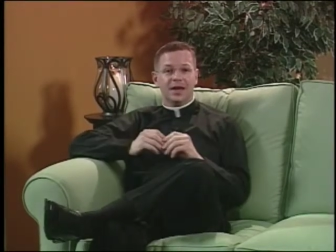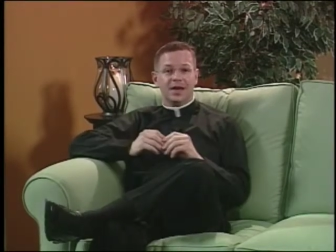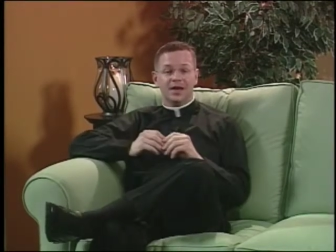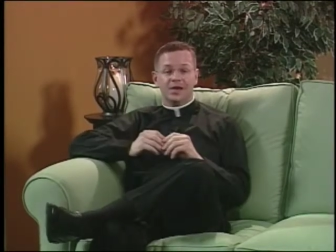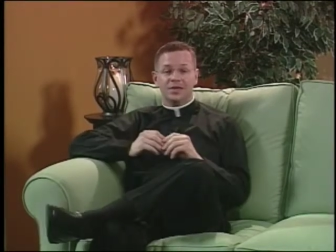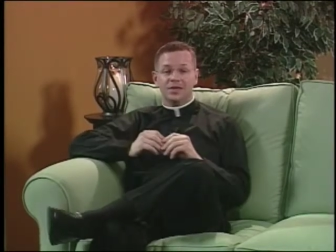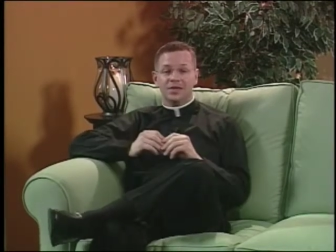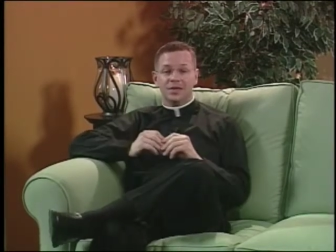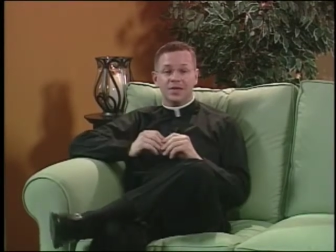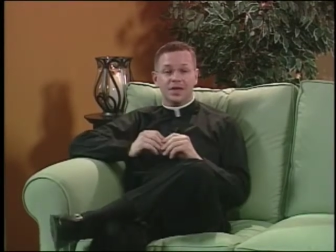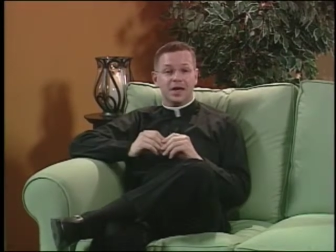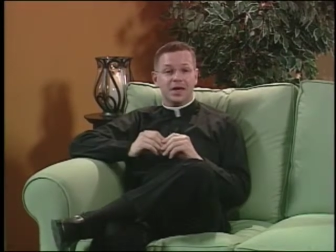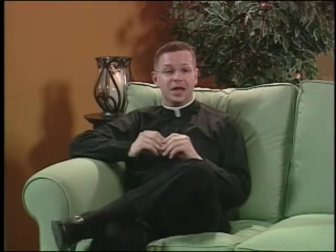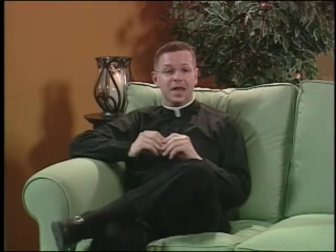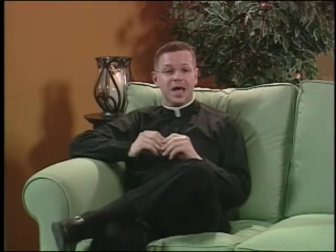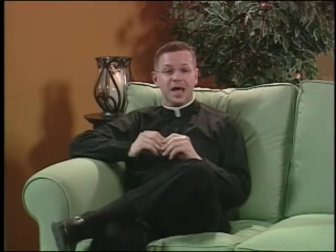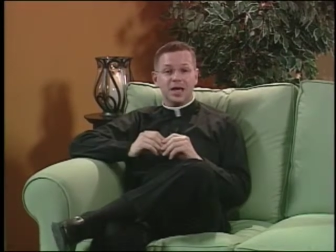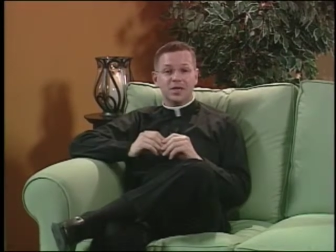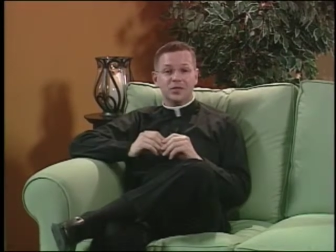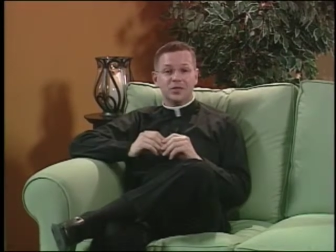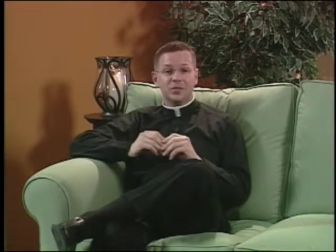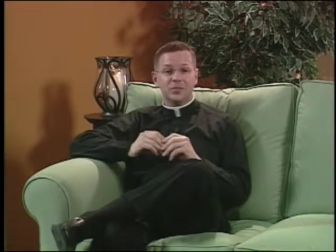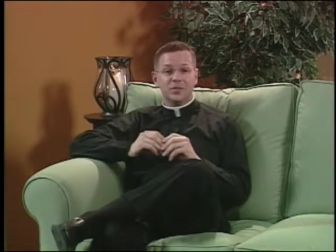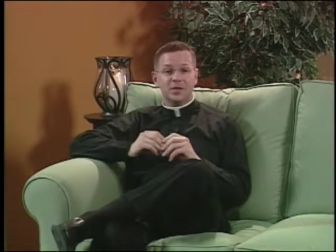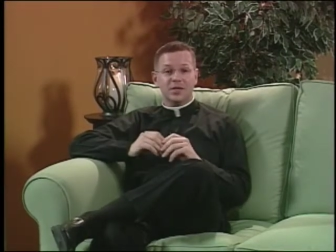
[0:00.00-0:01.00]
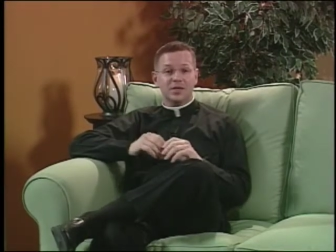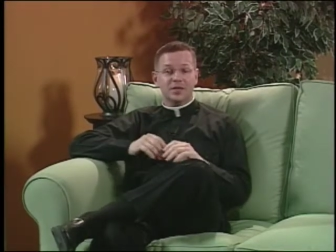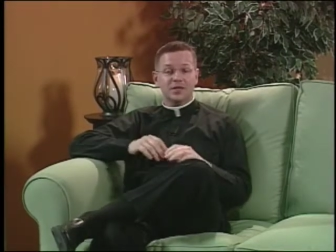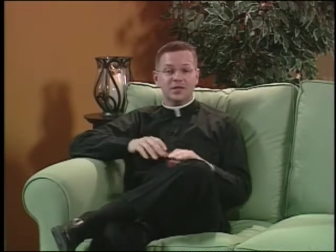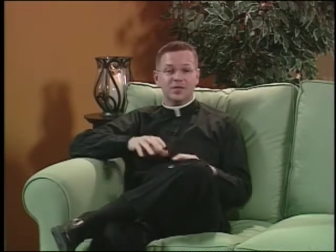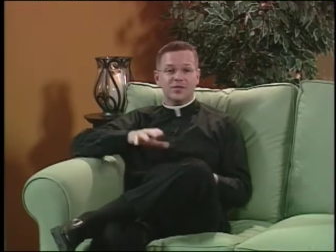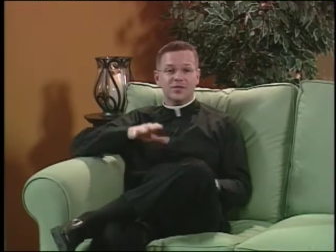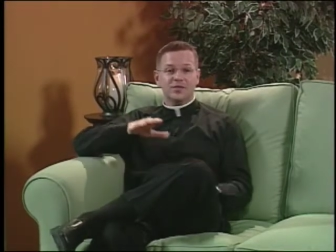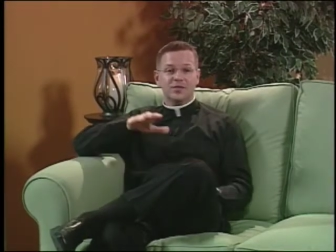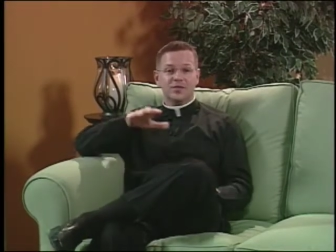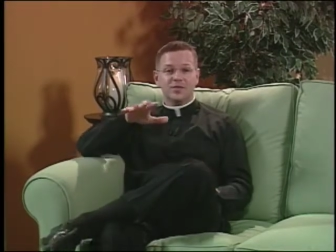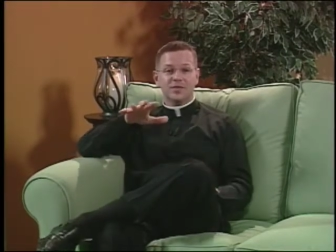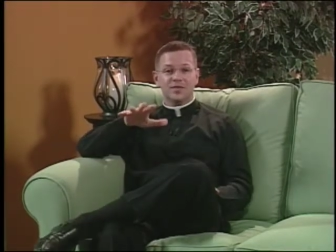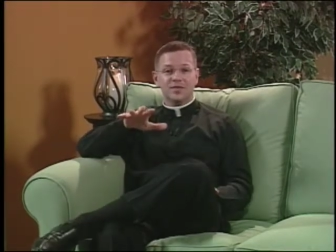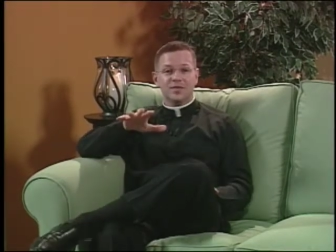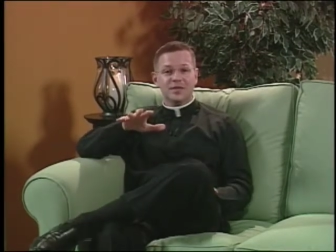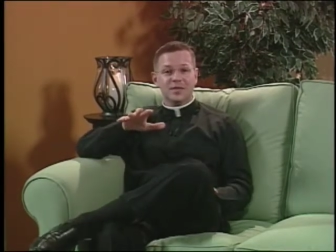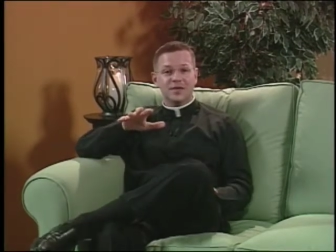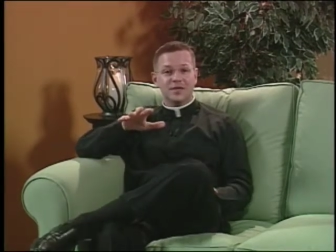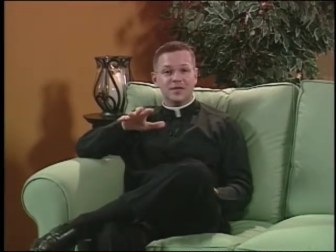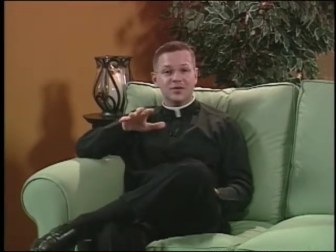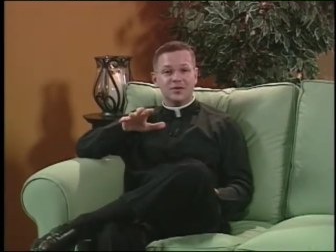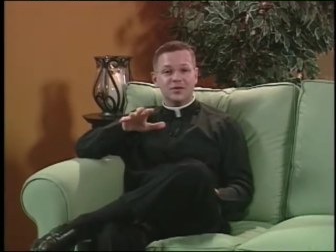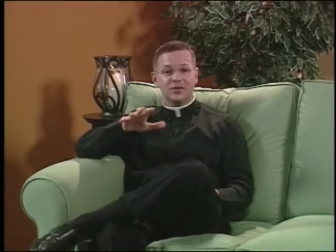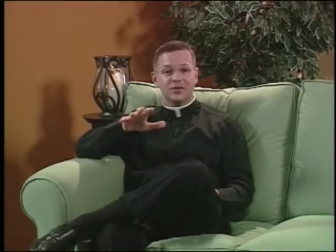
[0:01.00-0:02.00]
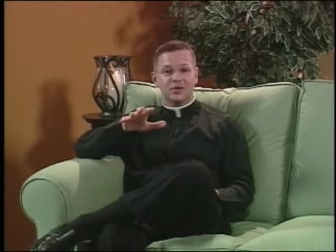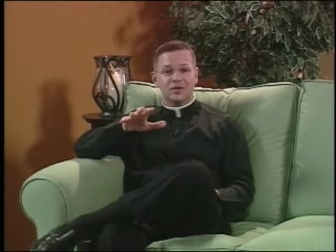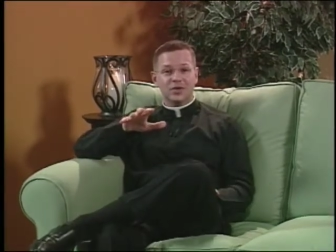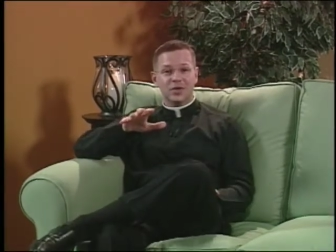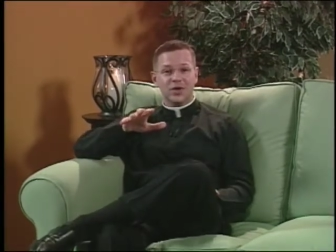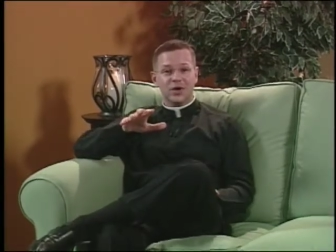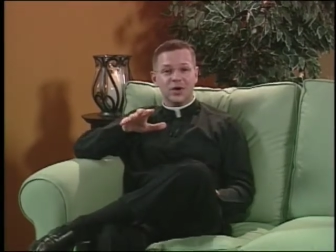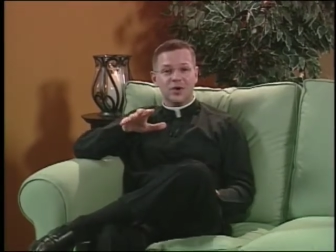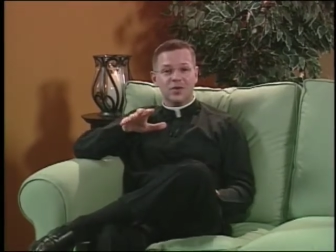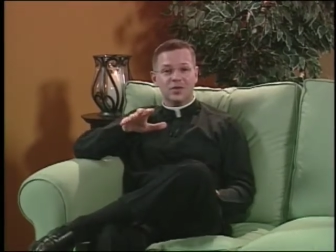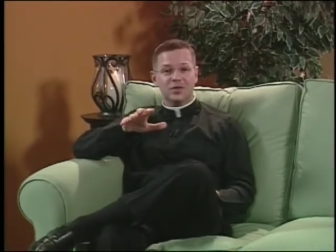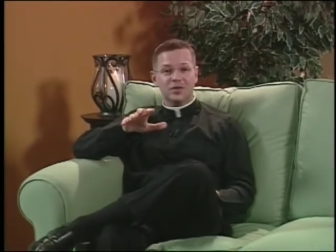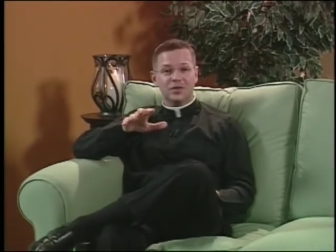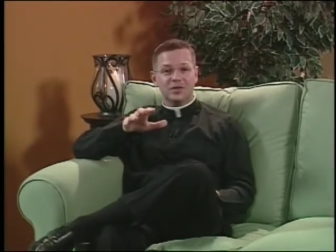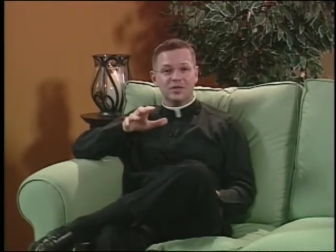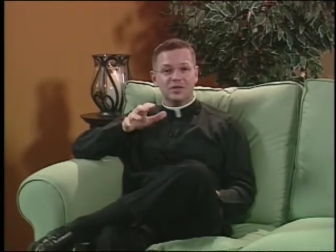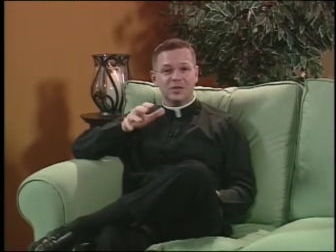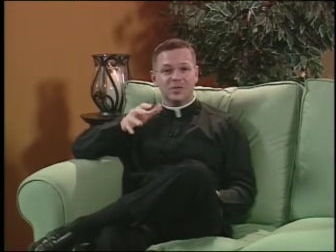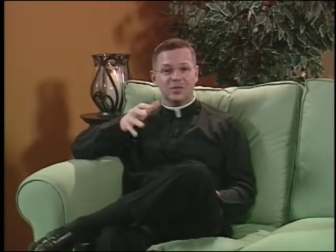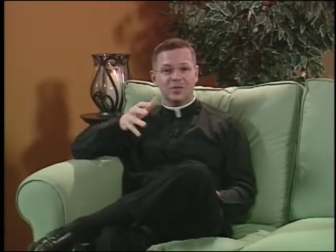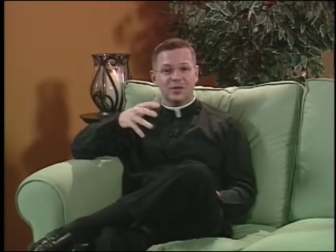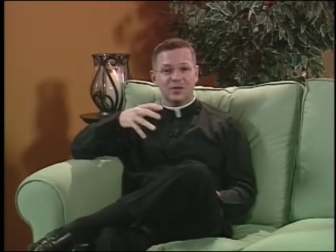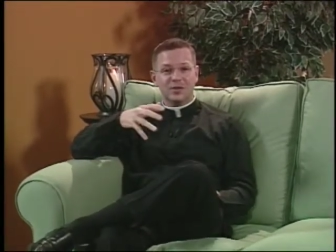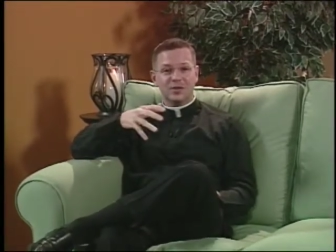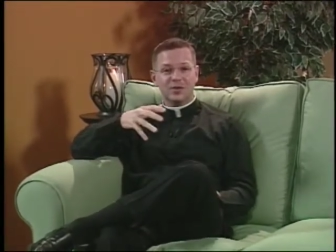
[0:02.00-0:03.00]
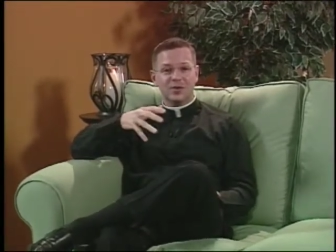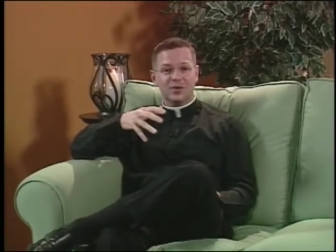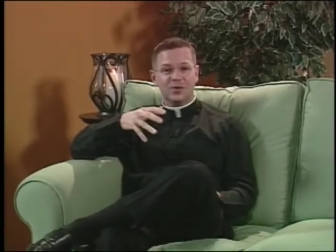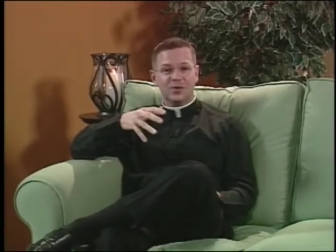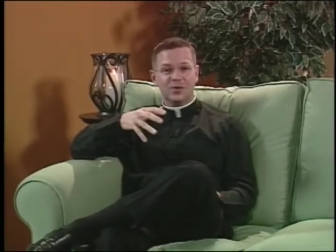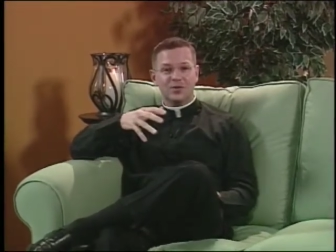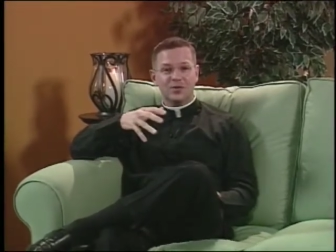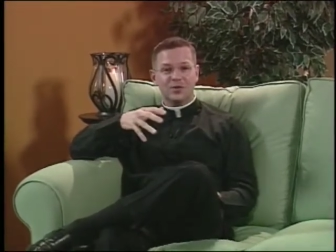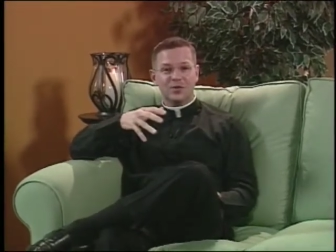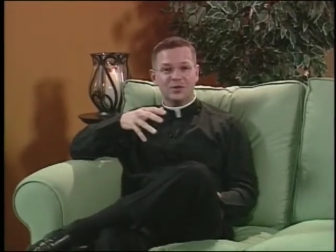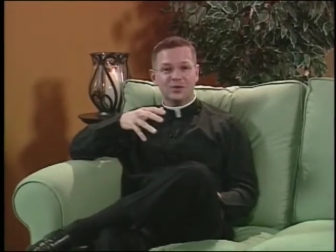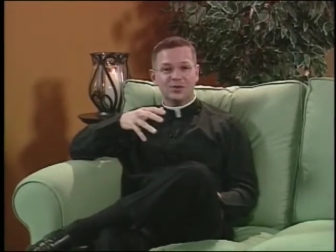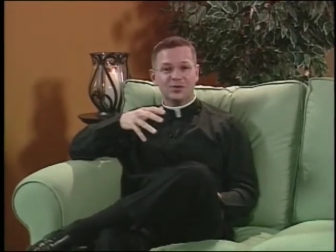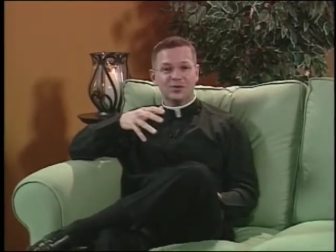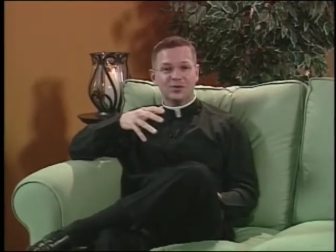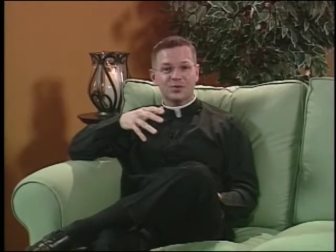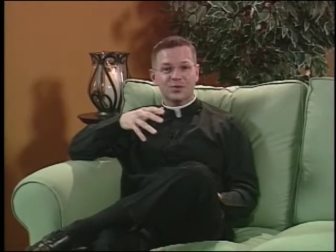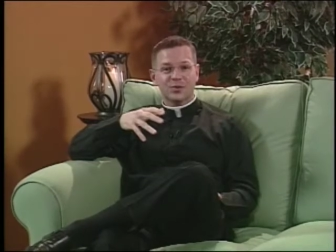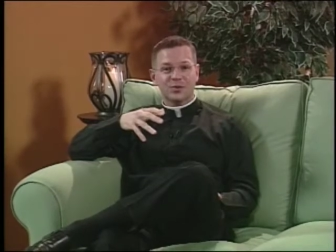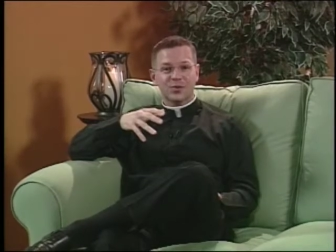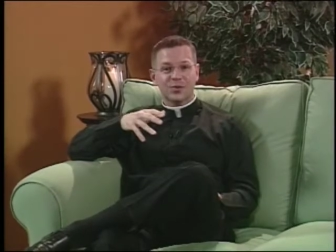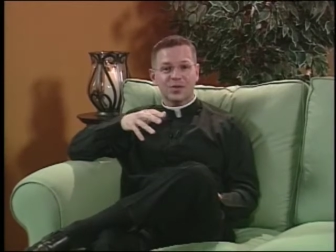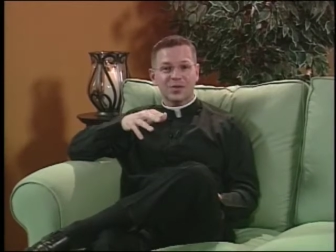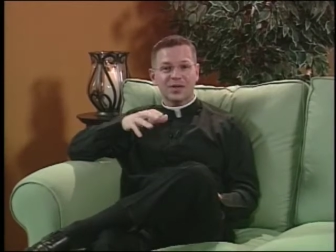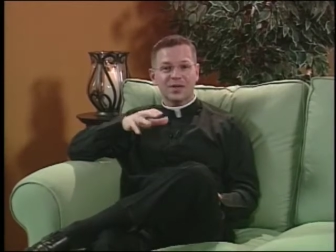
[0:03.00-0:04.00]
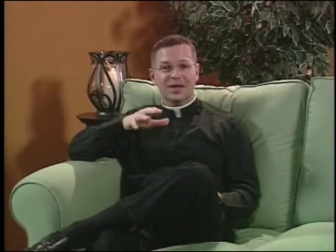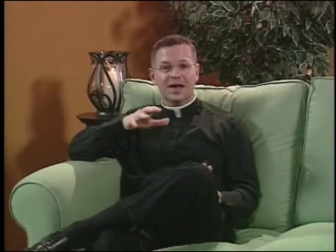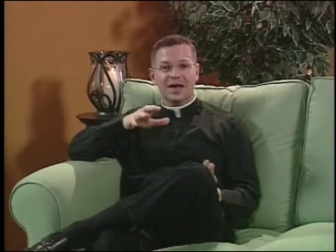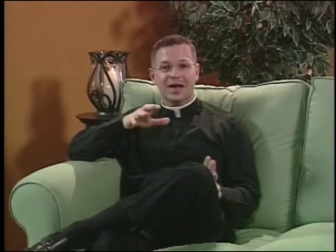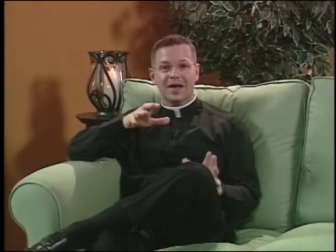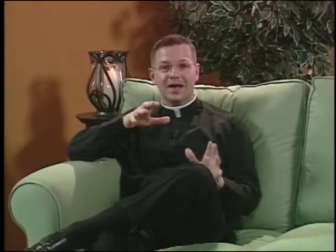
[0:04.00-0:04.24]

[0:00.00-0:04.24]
I'll tell you, it has to be at least 15 years ago that somebody told me this story,